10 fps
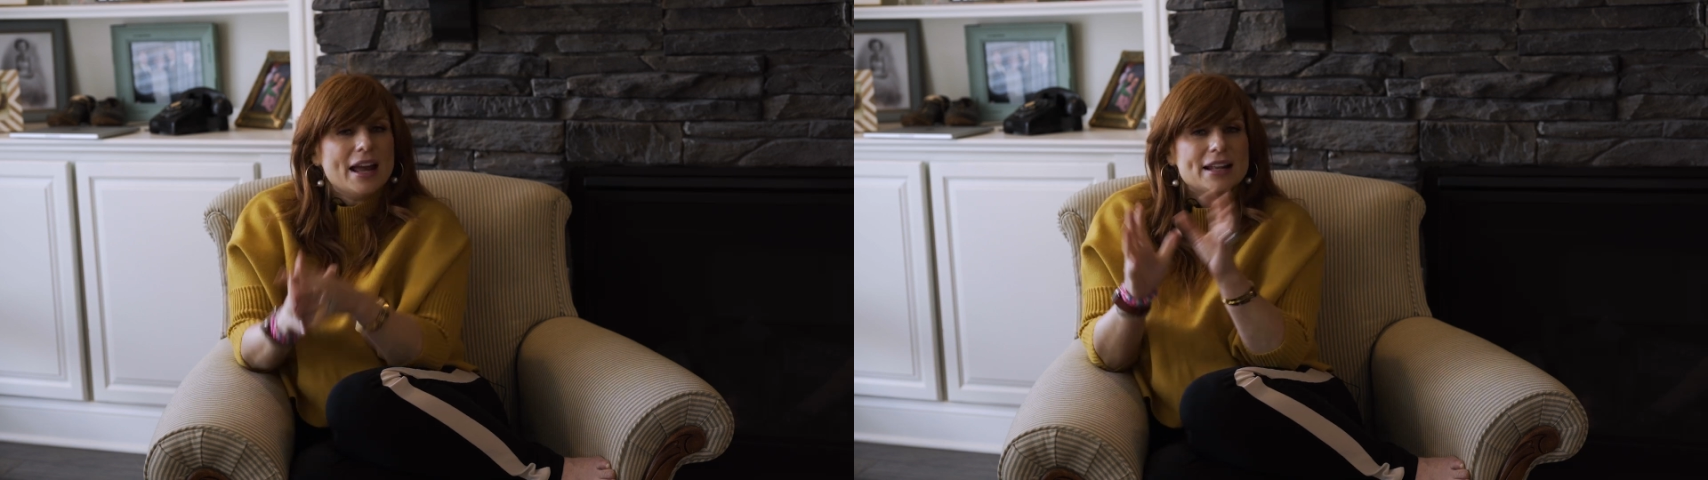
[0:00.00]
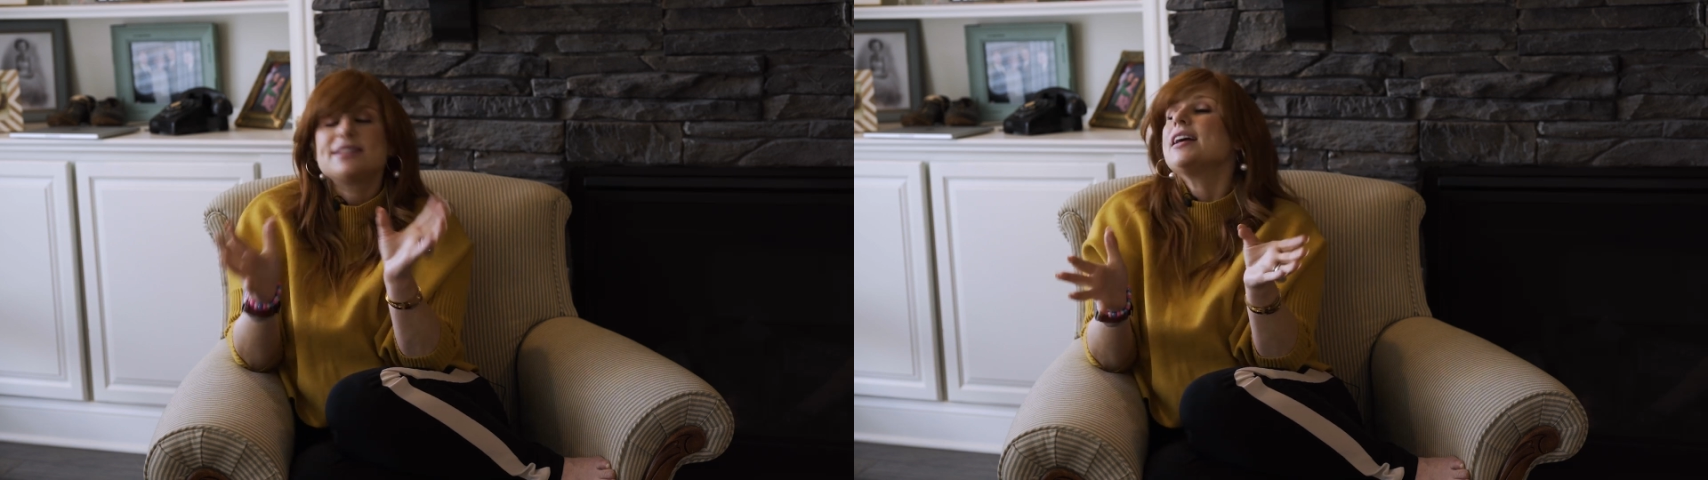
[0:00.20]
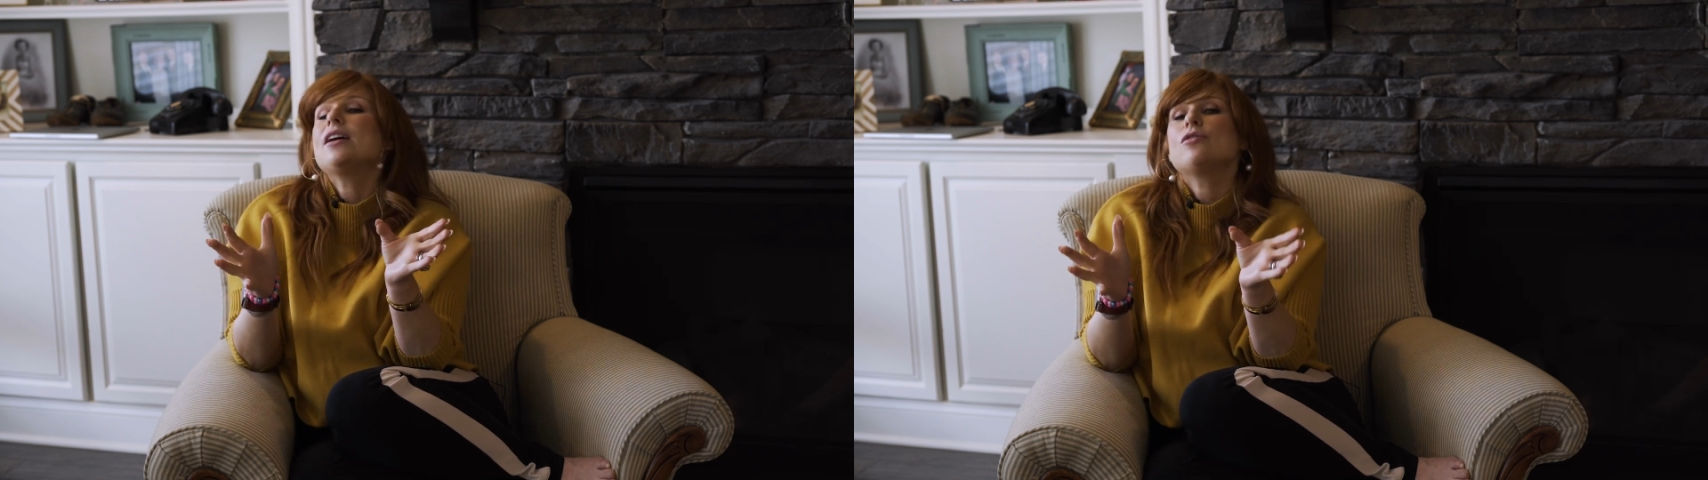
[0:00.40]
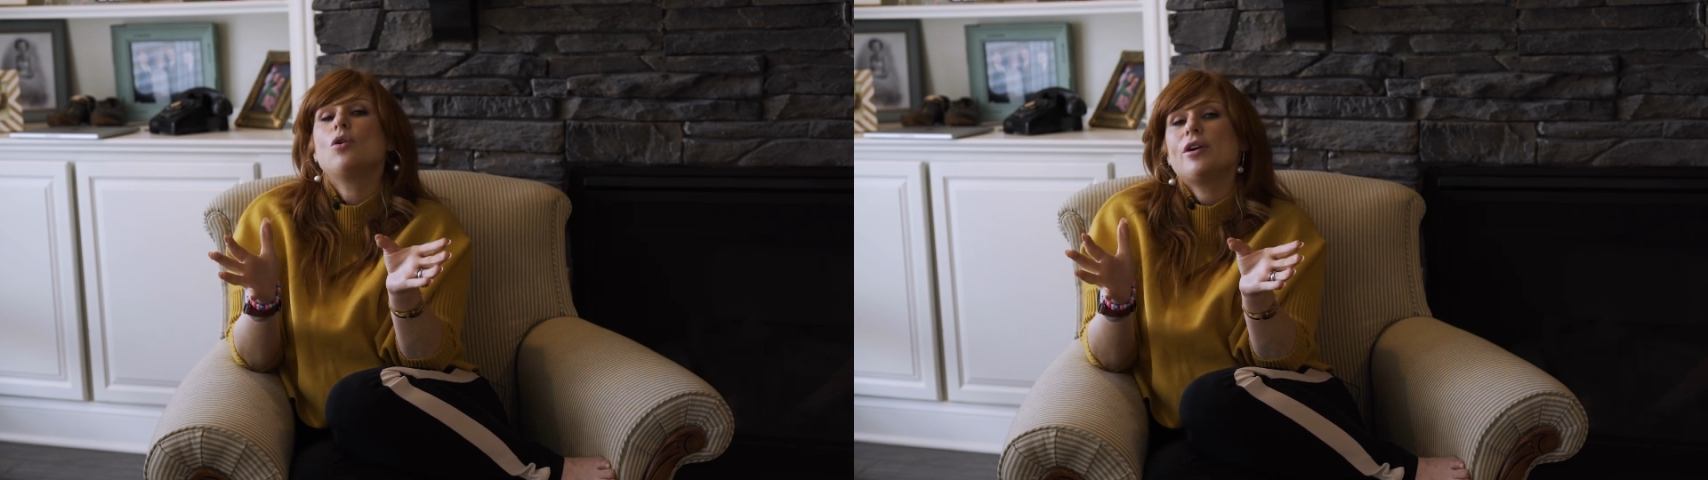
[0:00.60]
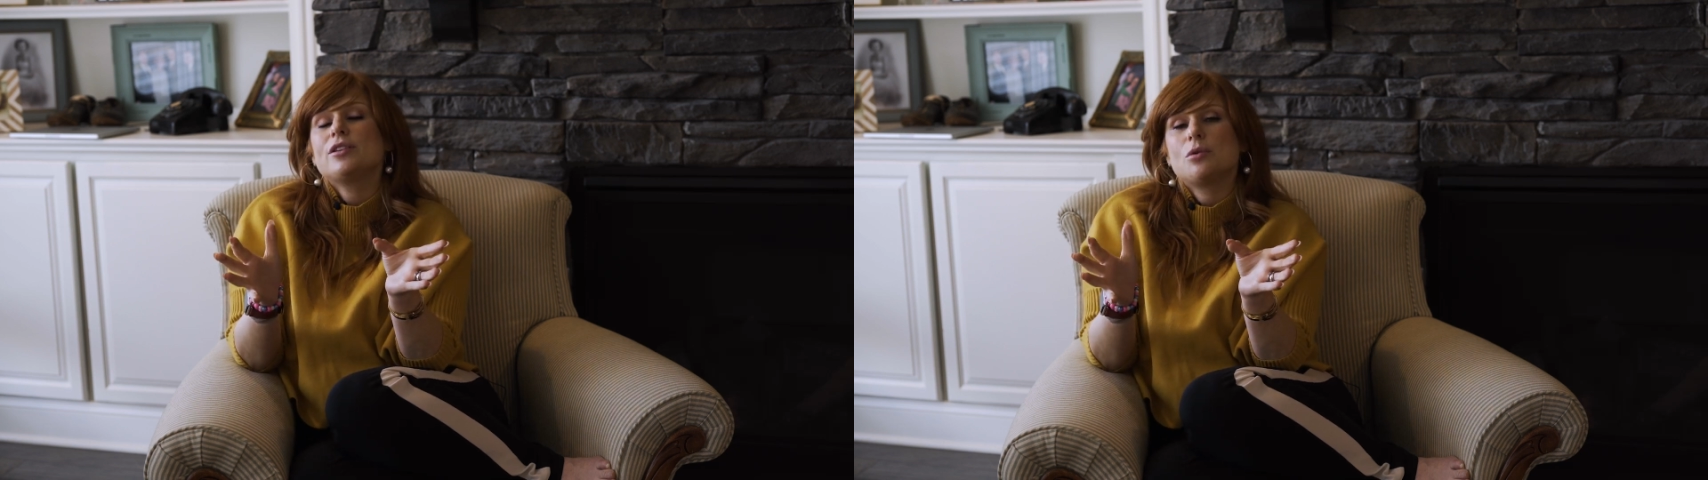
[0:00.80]
Instead of
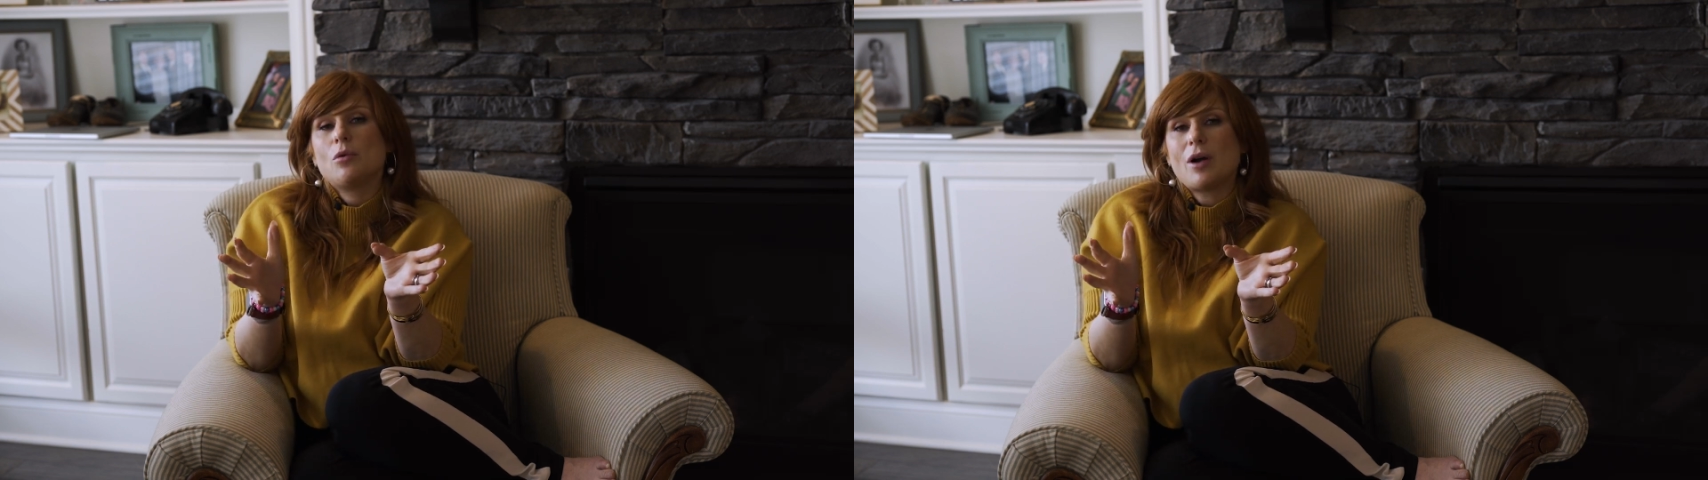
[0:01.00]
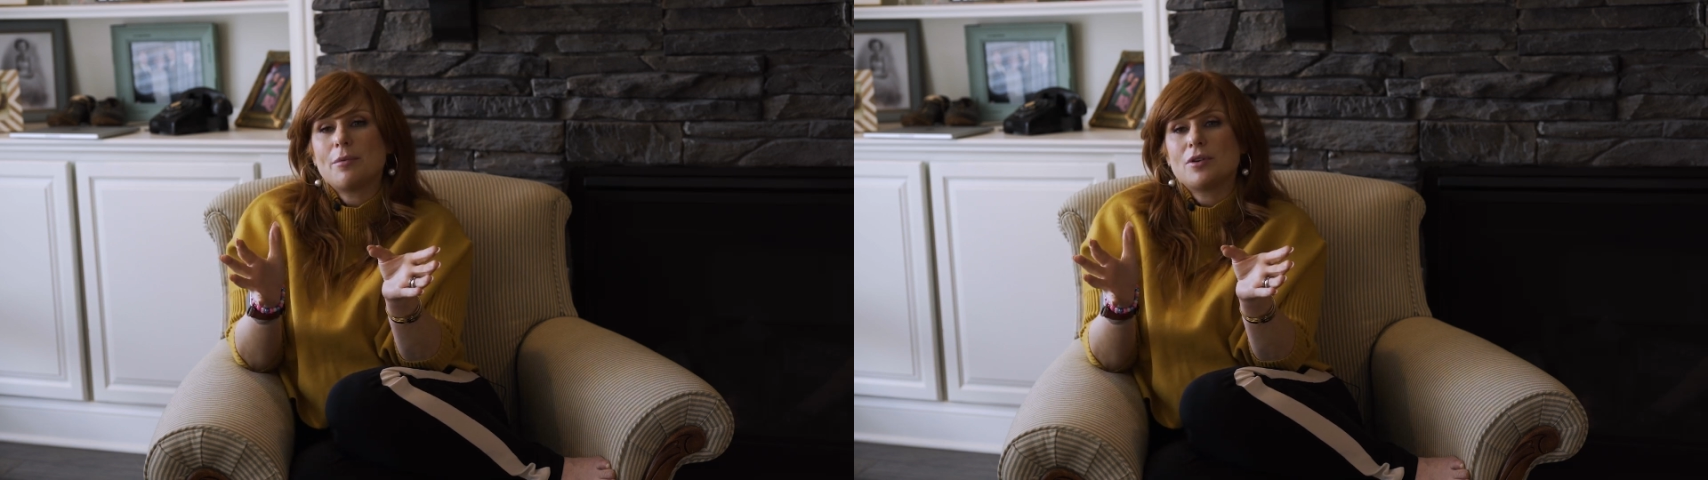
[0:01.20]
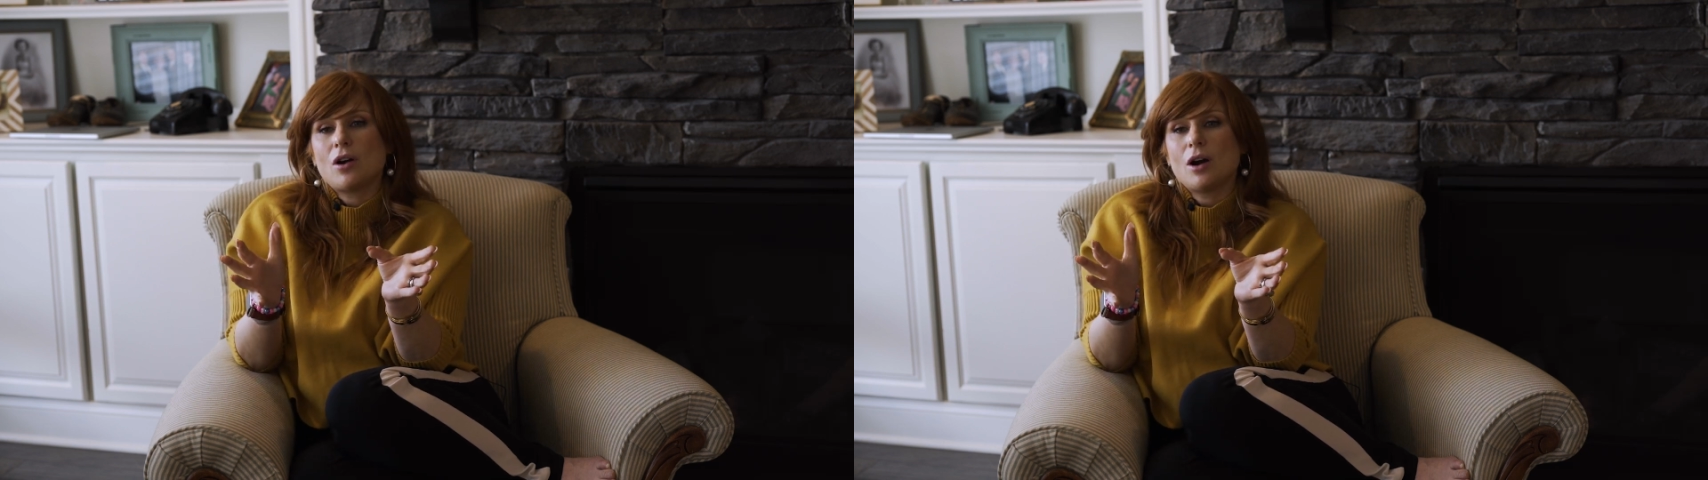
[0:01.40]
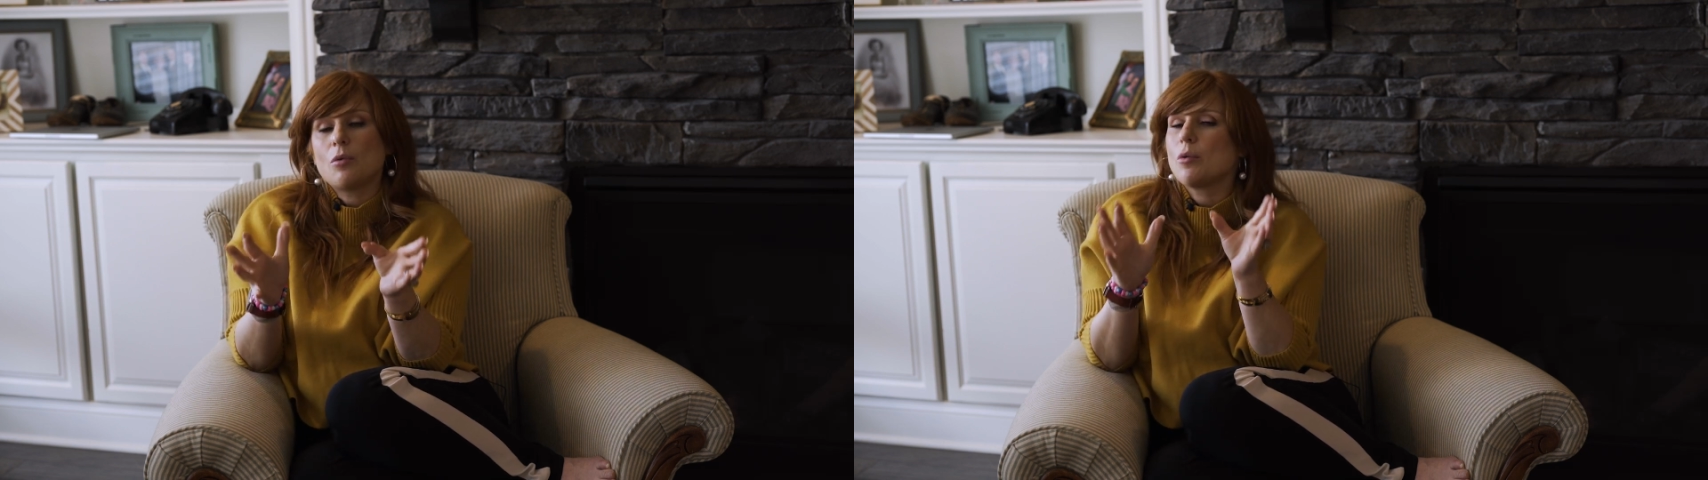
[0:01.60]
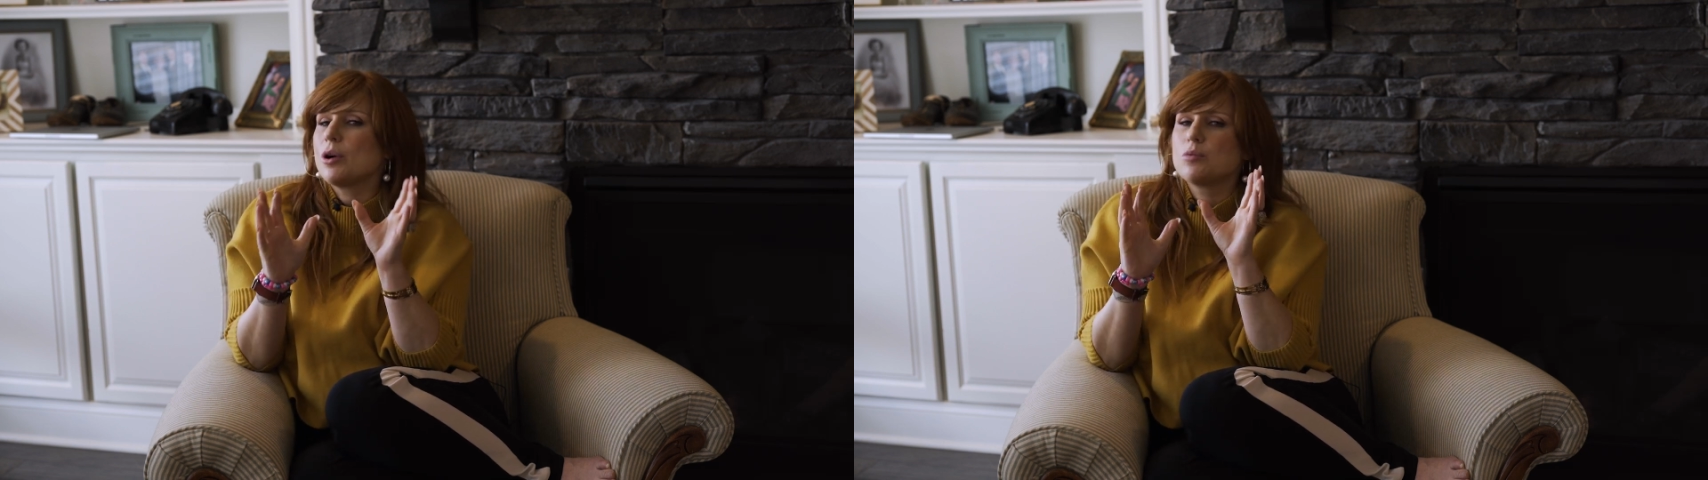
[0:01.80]
going to a webinar
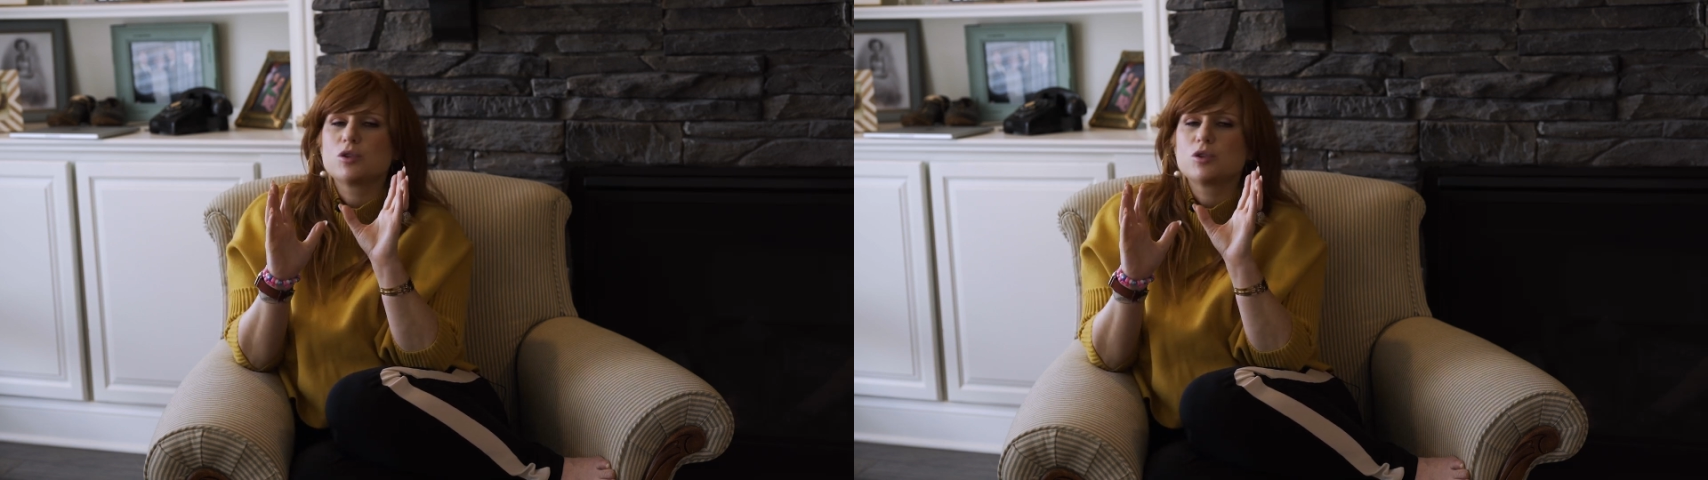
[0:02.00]
where we're